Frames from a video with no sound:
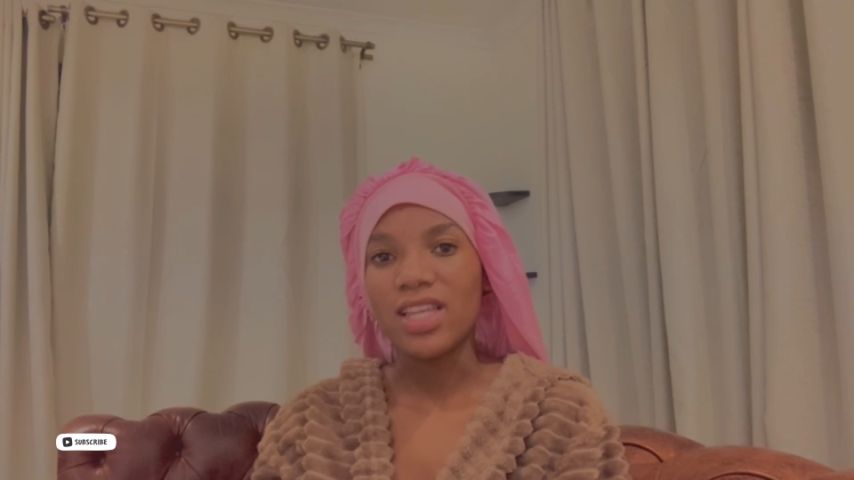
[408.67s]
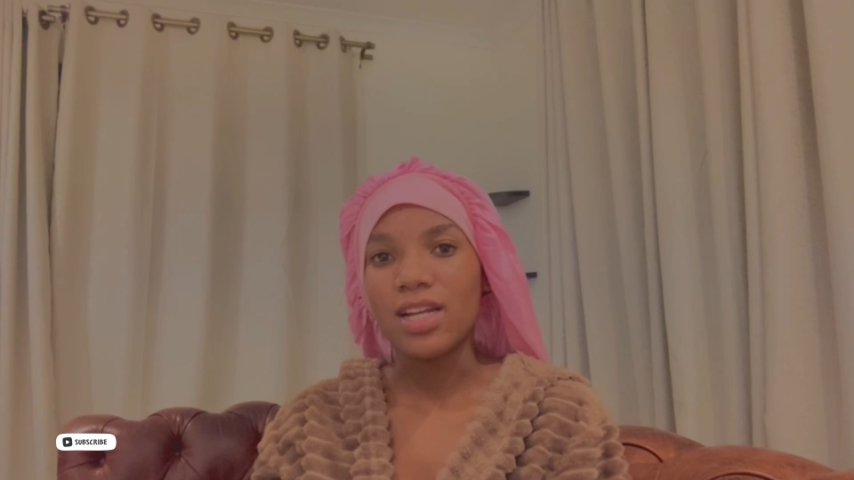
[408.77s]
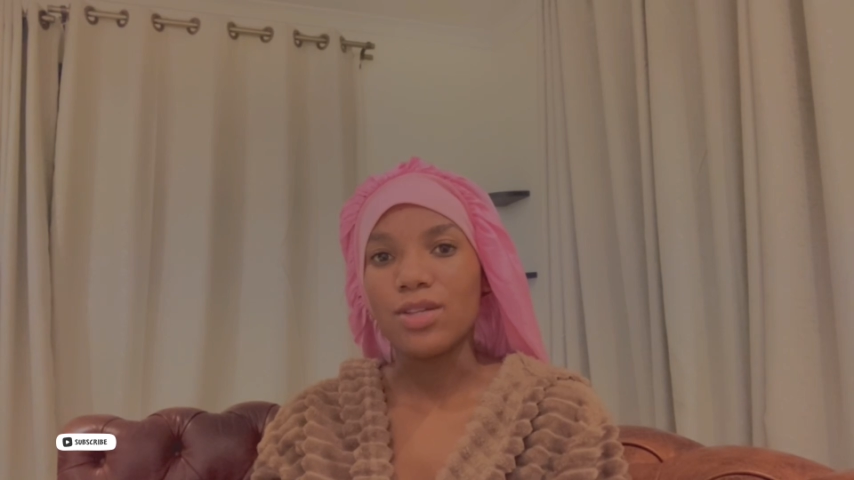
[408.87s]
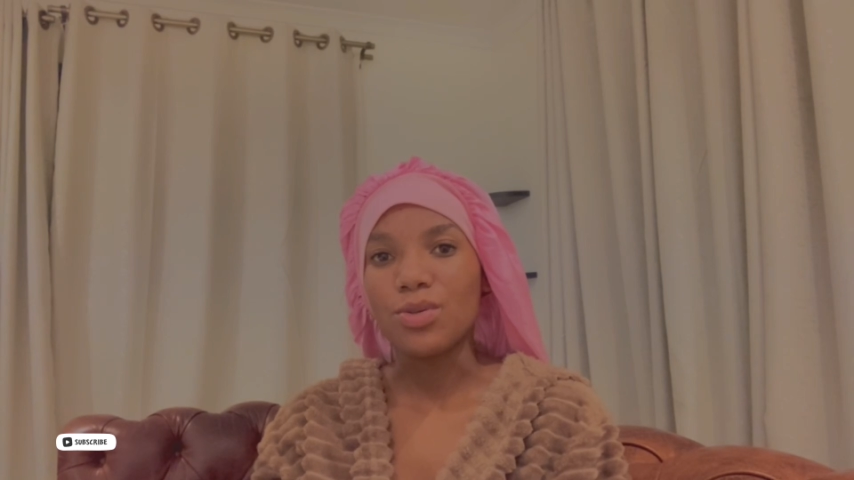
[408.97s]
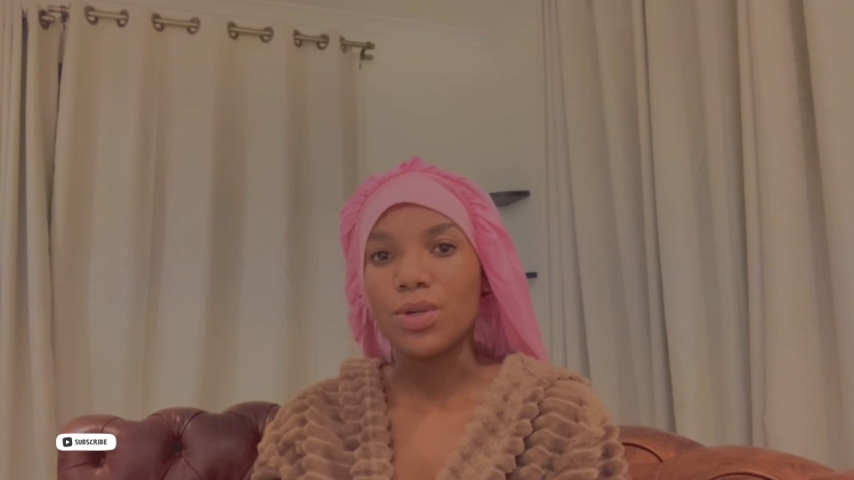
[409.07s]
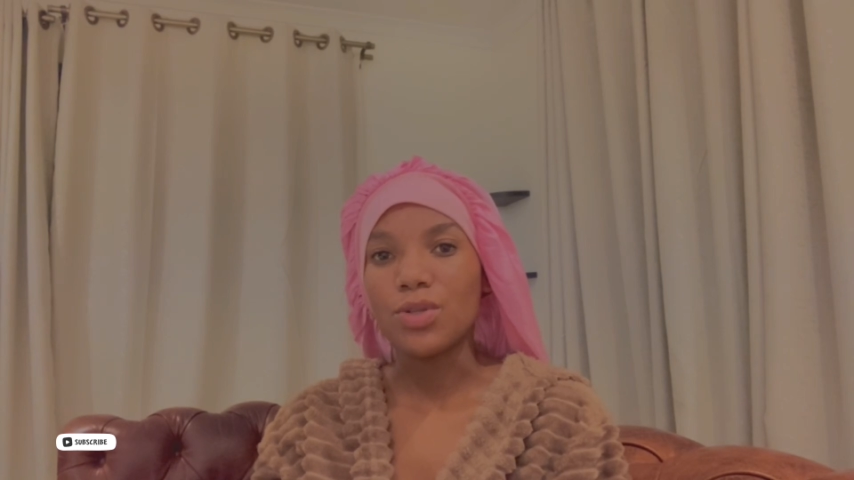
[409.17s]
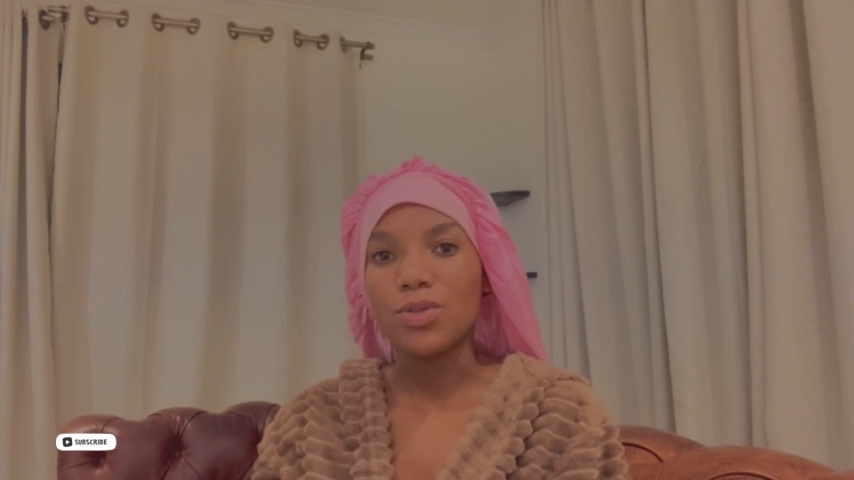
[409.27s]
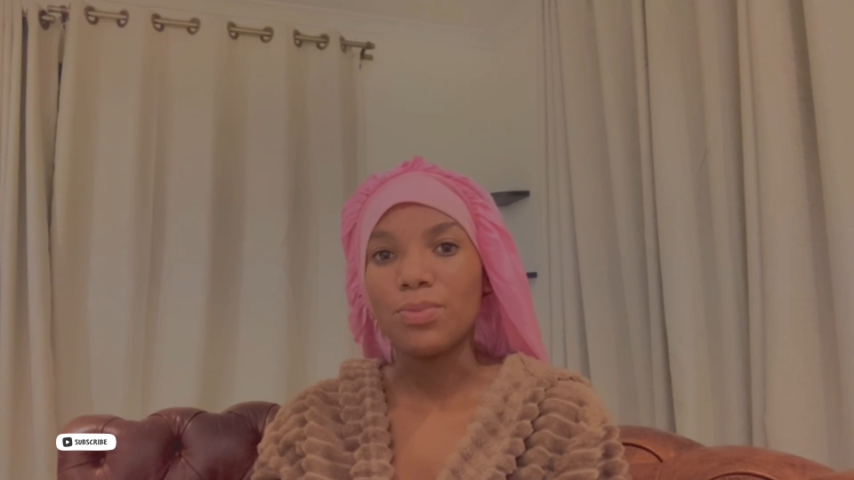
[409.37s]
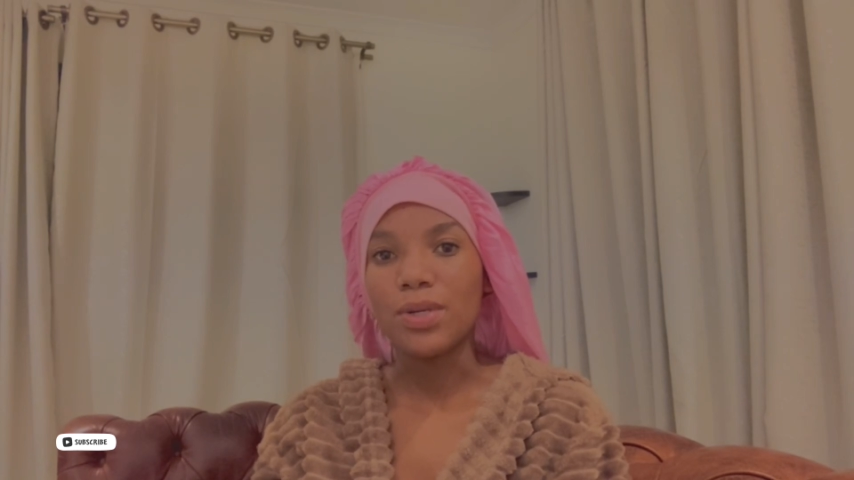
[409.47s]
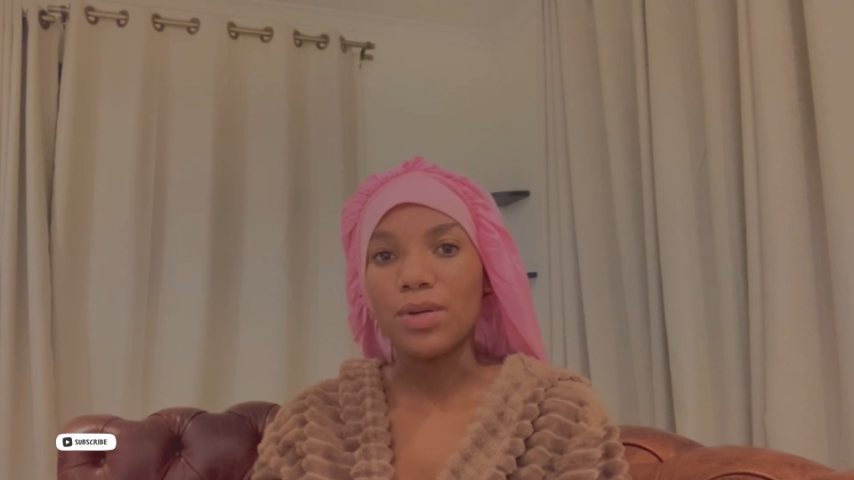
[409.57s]
that is going
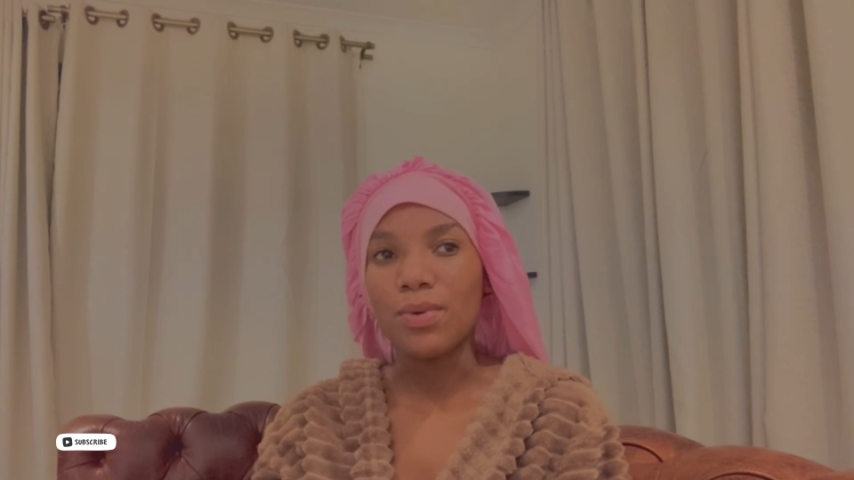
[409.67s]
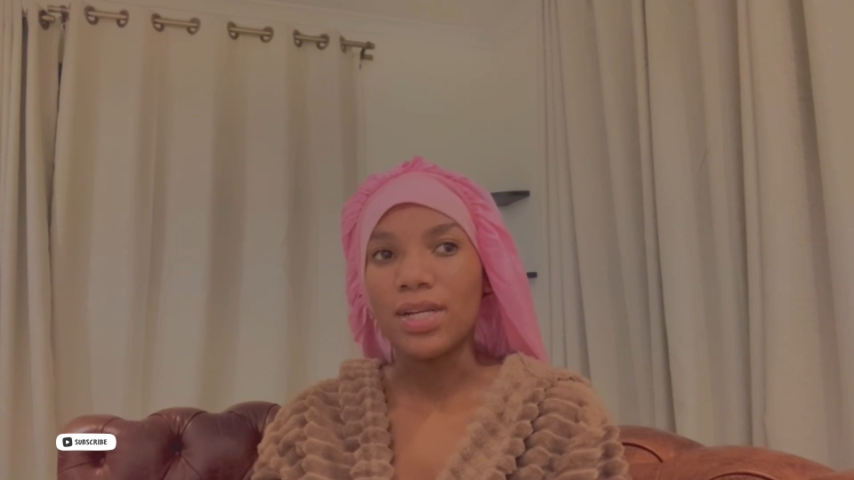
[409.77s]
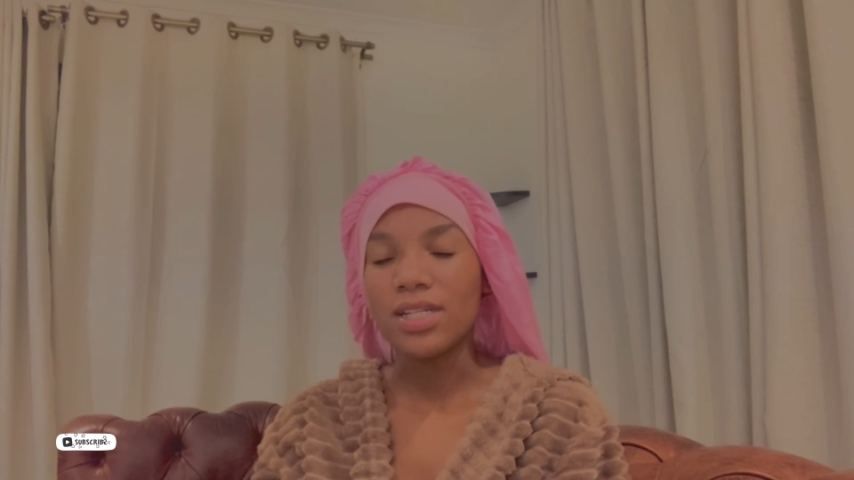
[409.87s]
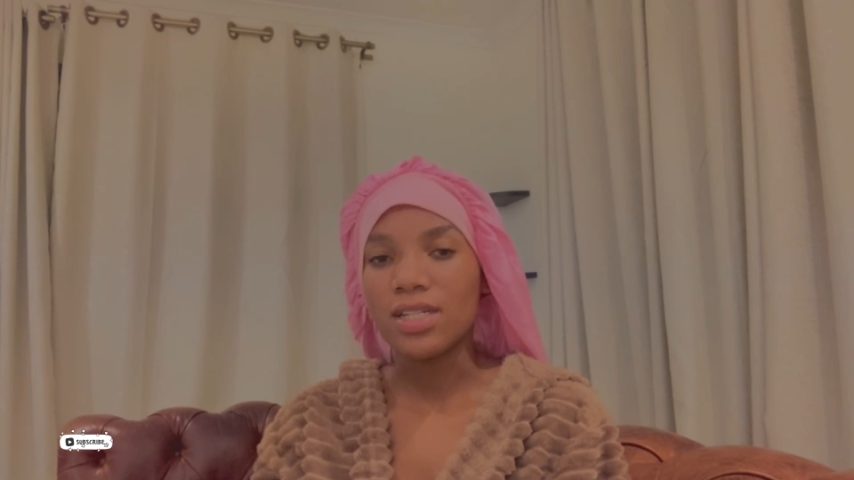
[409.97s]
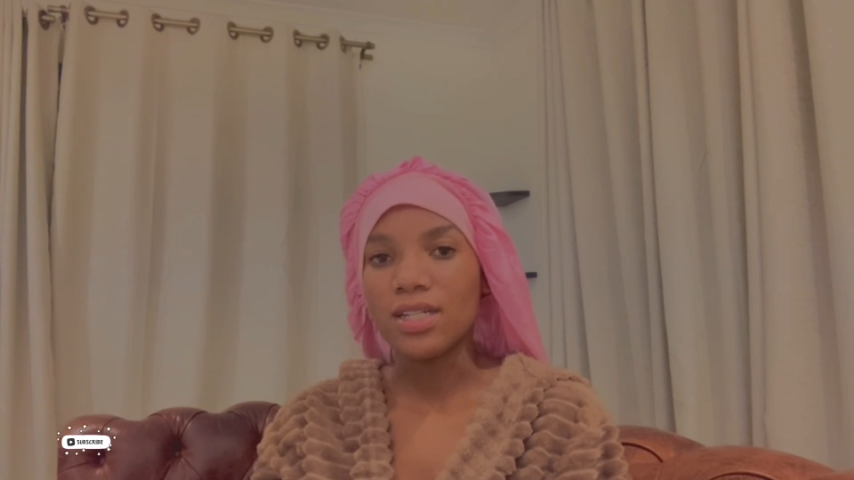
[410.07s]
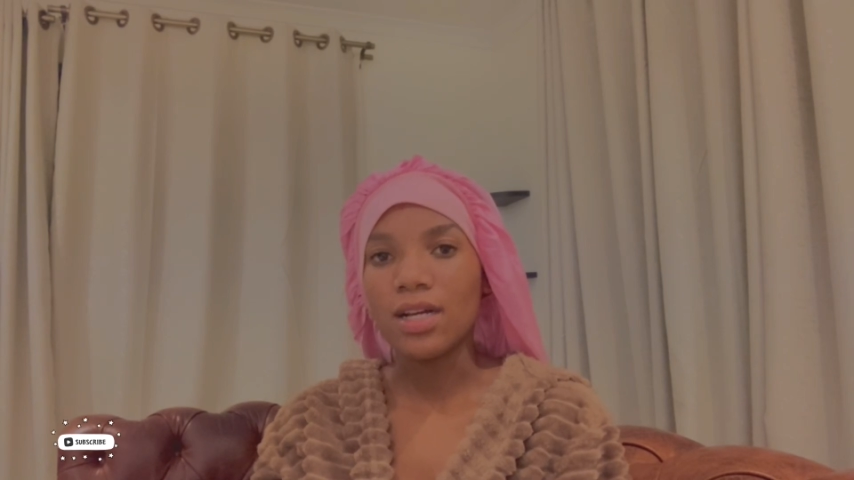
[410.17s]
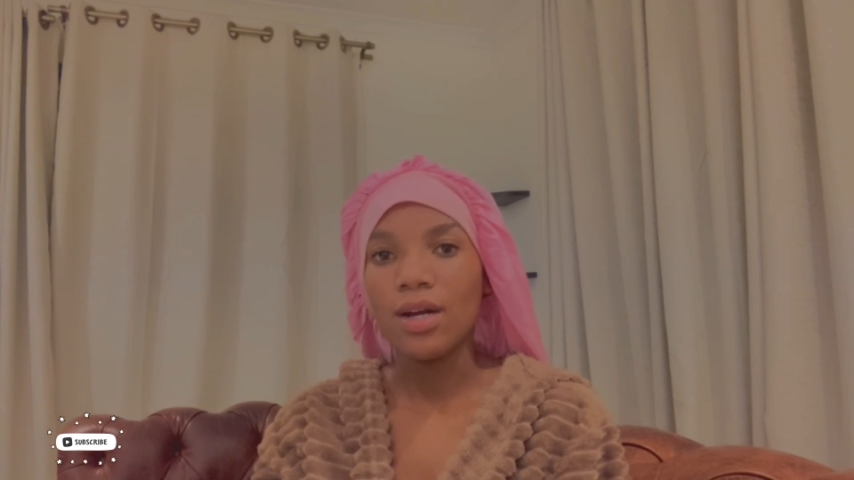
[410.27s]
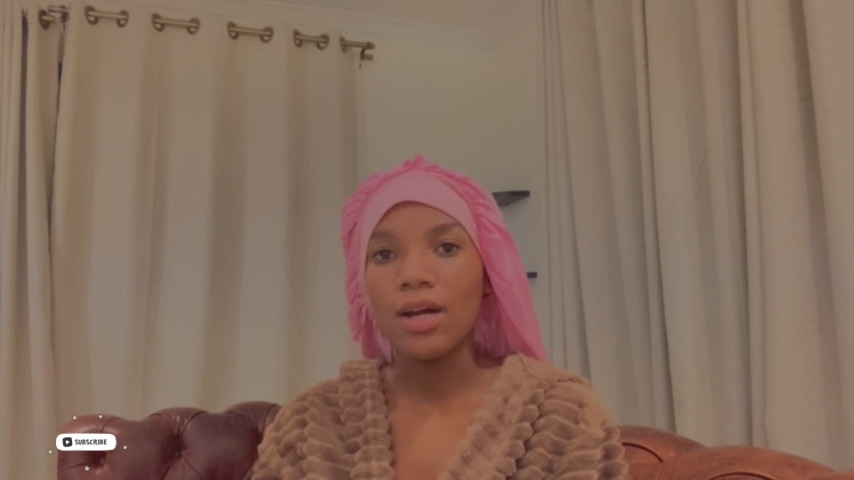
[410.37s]
to be rewarding,